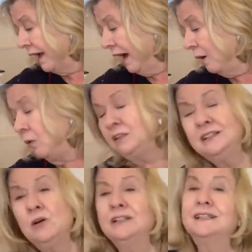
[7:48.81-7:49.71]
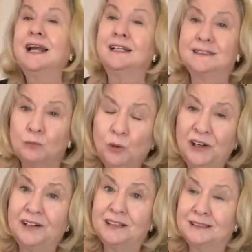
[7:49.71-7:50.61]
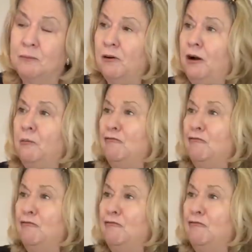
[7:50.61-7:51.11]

I was going to get some Werther's